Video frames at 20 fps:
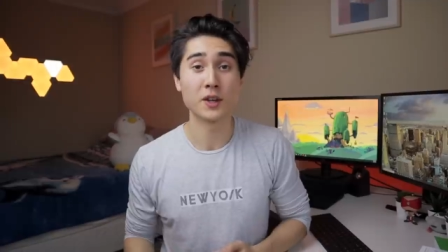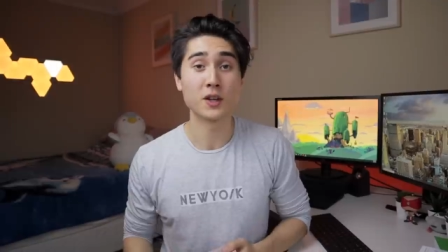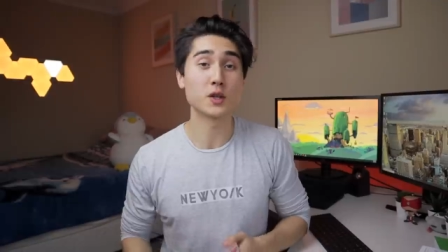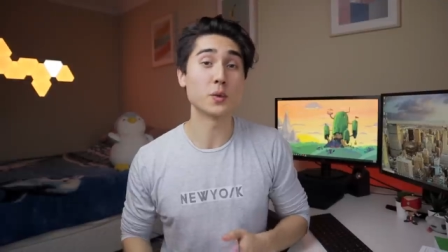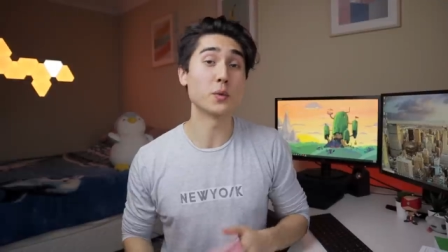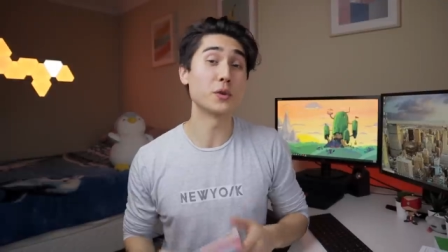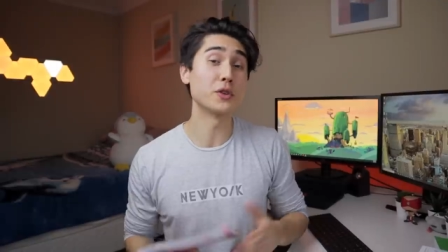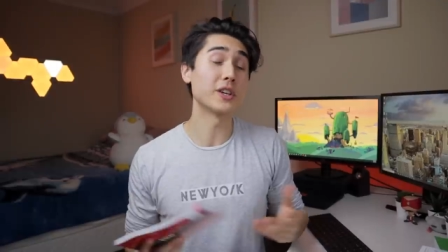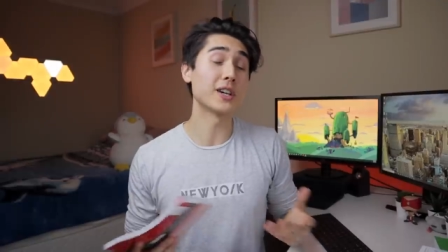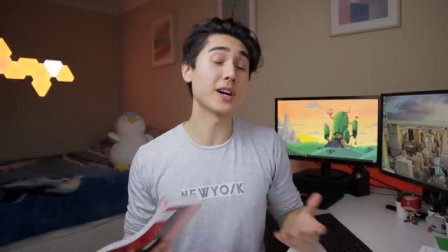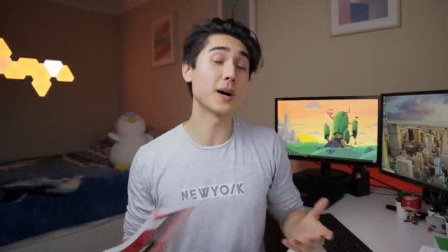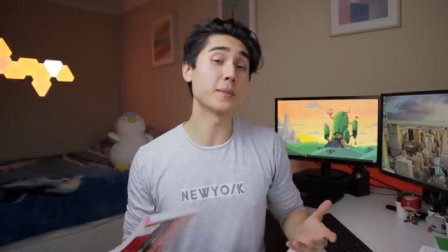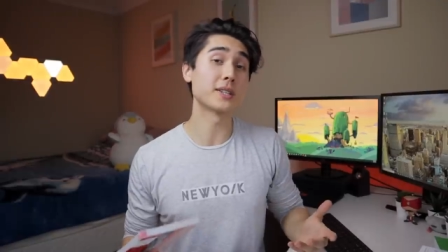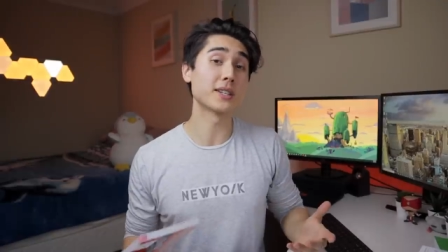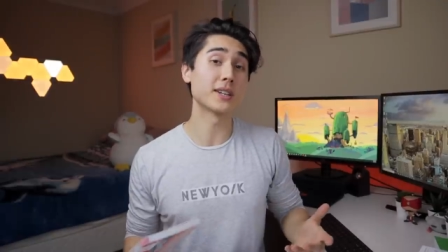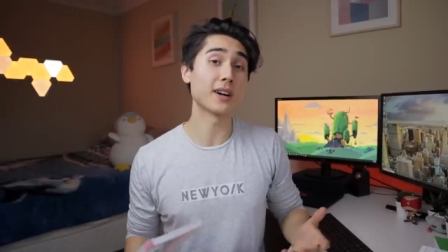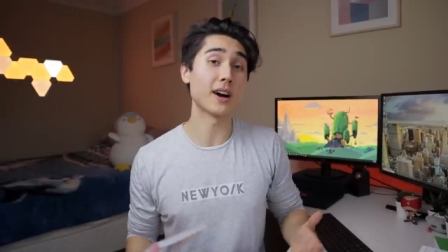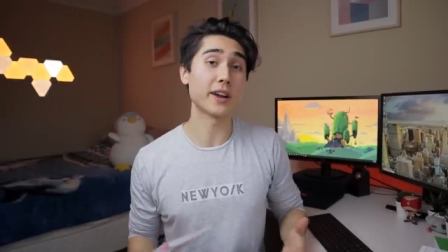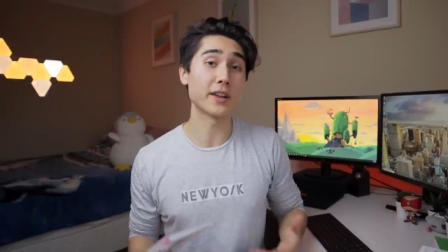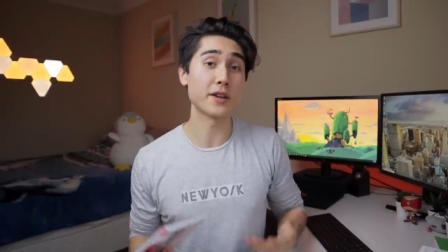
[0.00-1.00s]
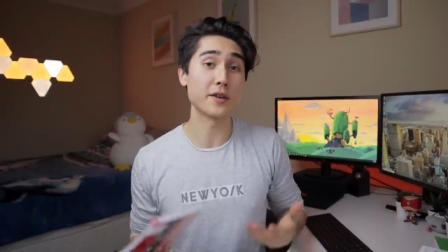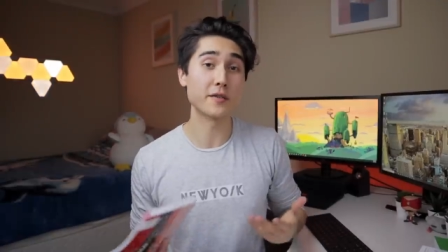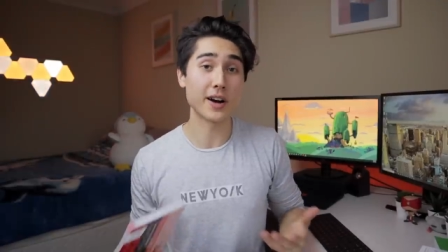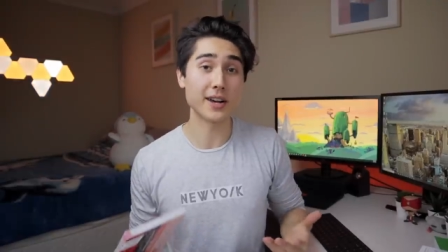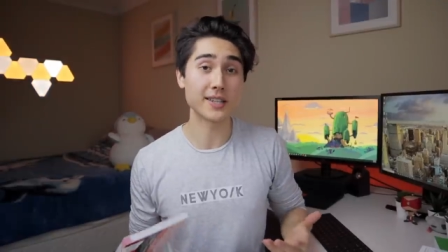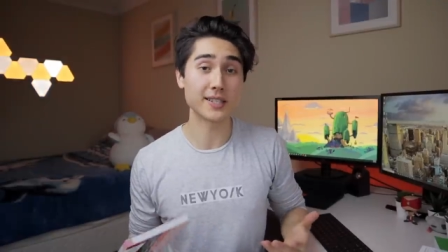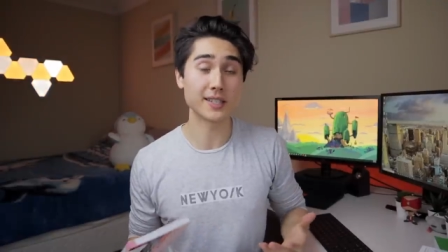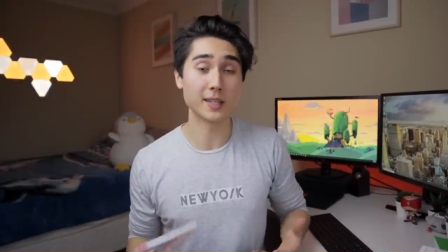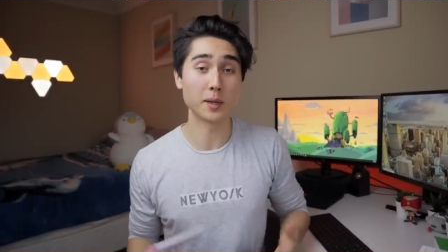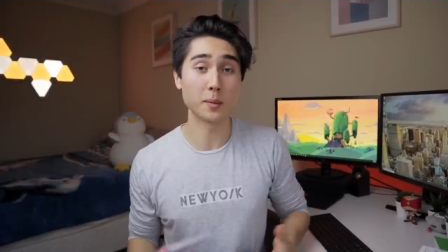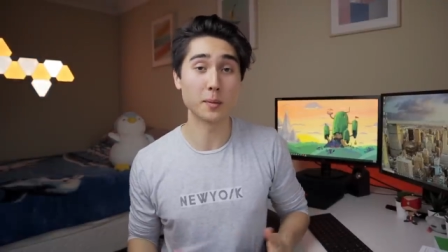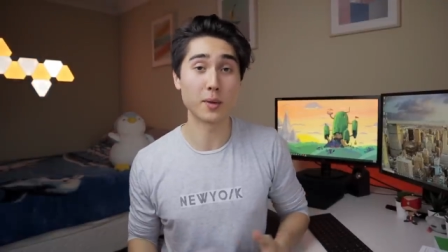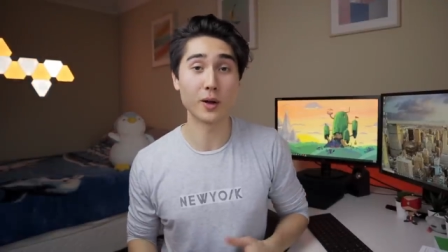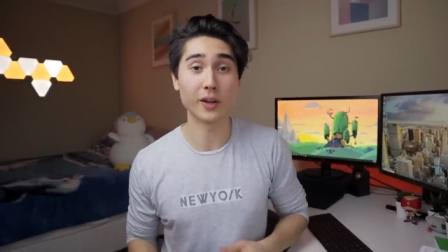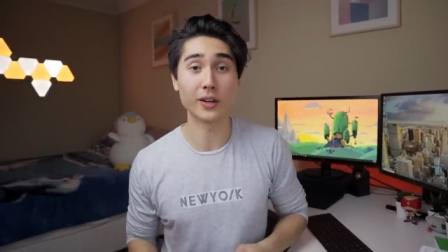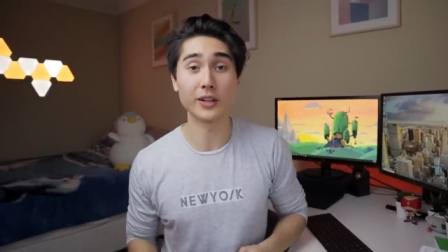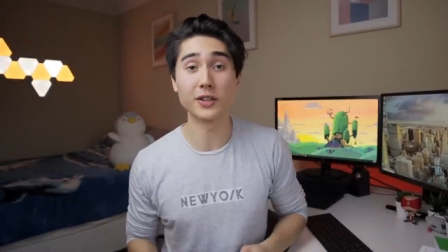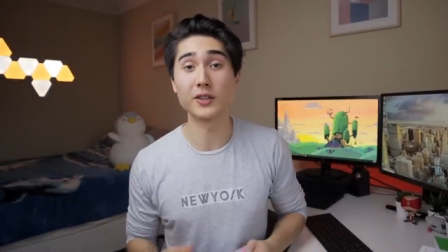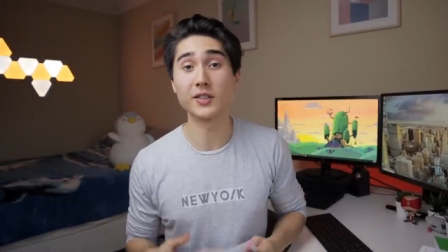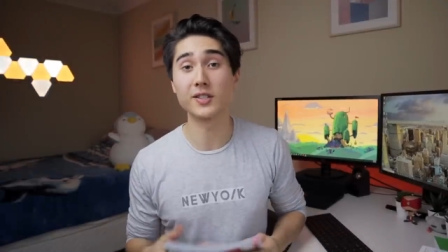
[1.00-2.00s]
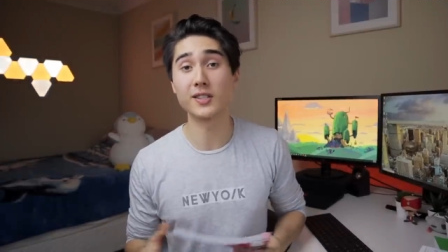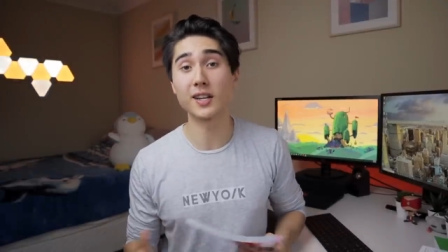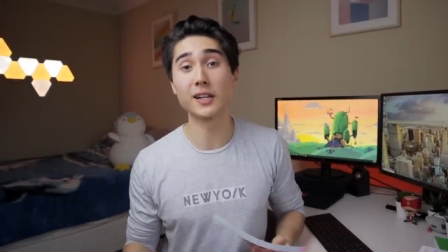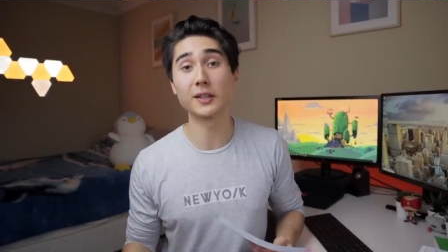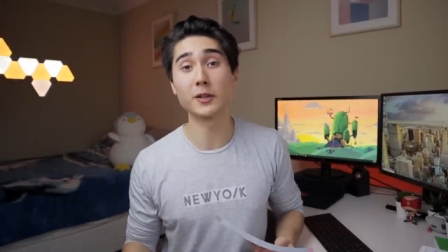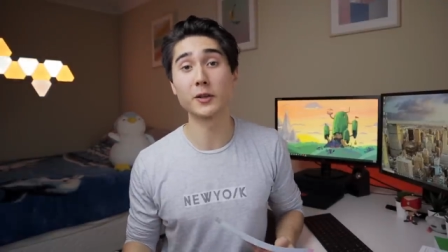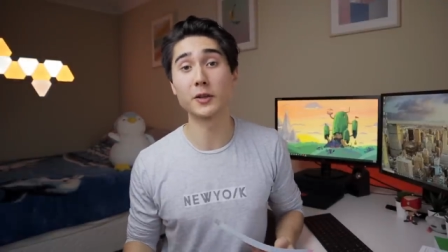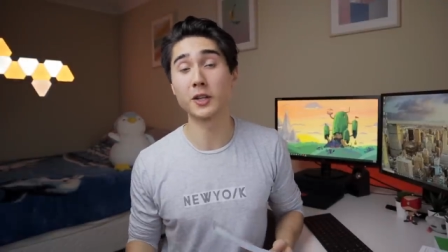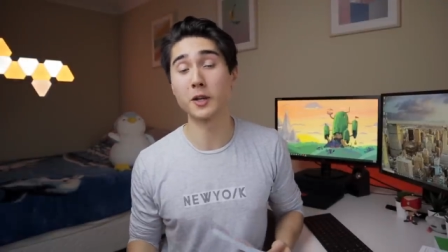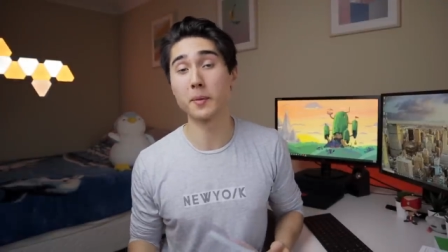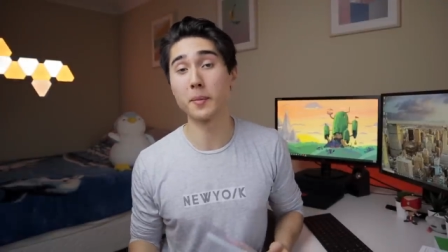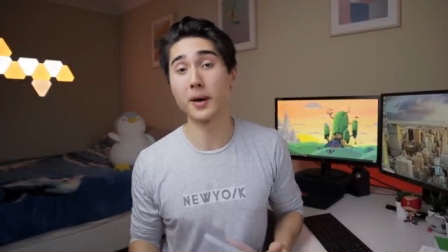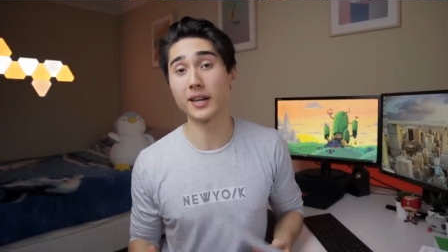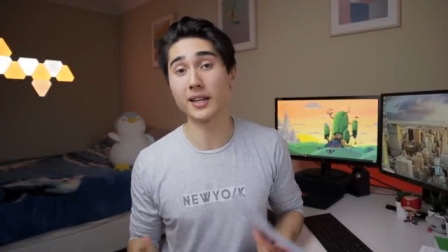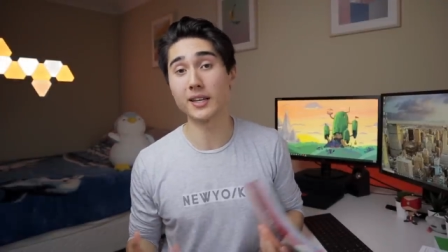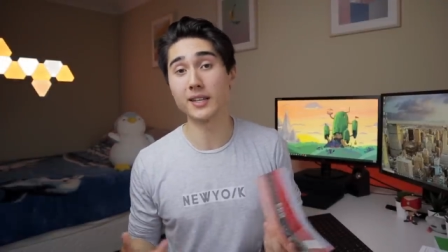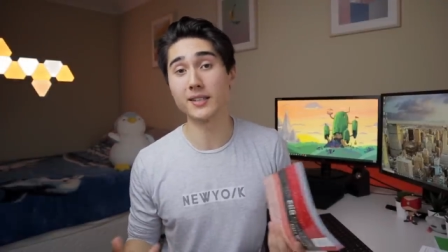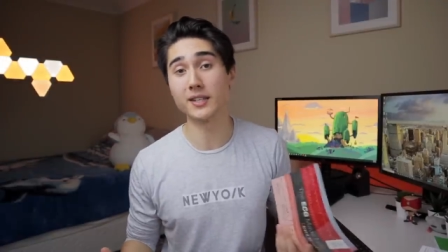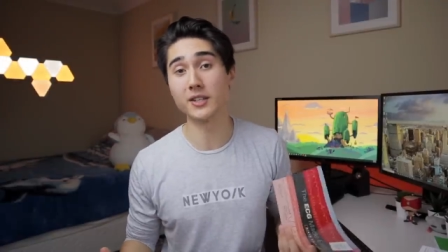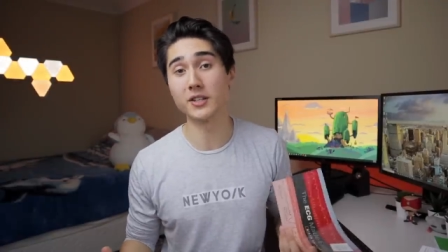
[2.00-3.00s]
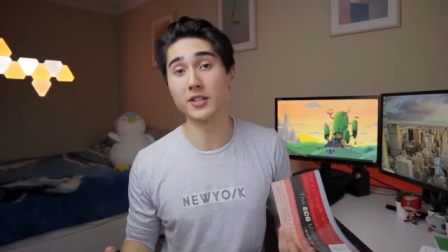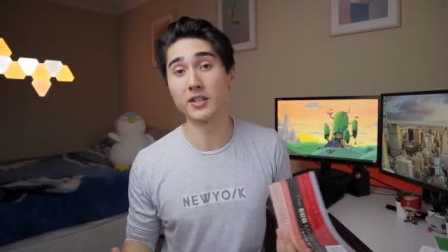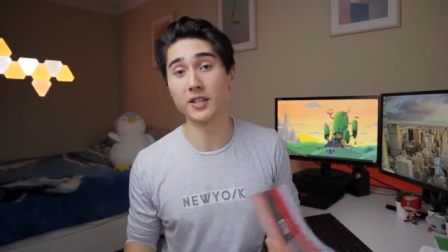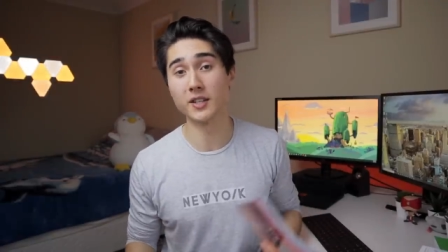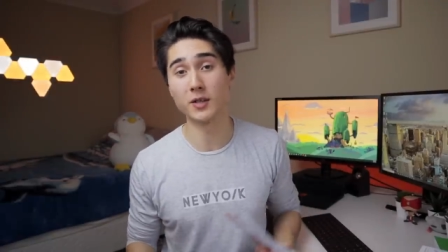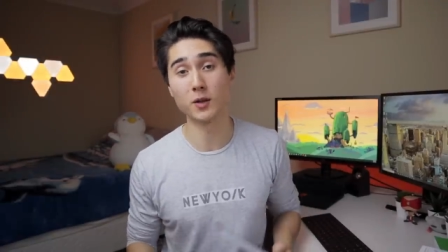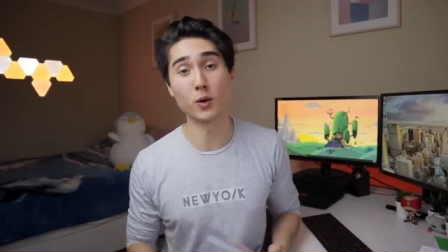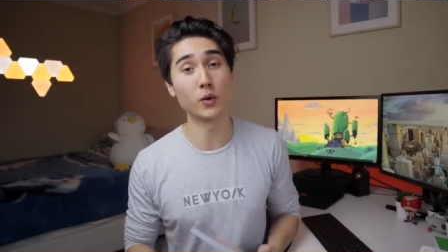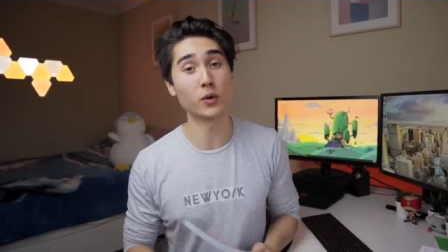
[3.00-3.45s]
So when you come to cardiovascular block and you start learning about ECGs,